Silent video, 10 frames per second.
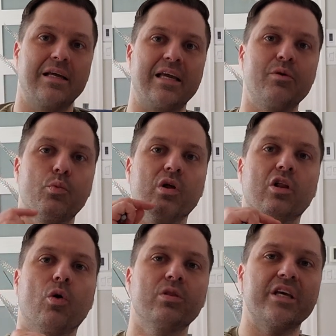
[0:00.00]
it will
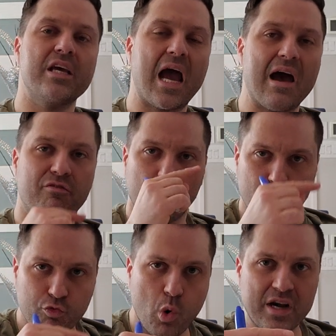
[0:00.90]
only have
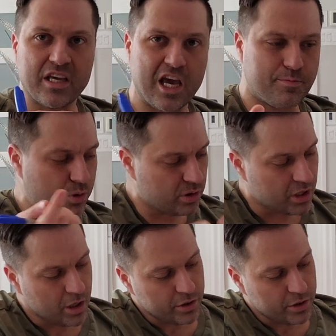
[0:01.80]
one cable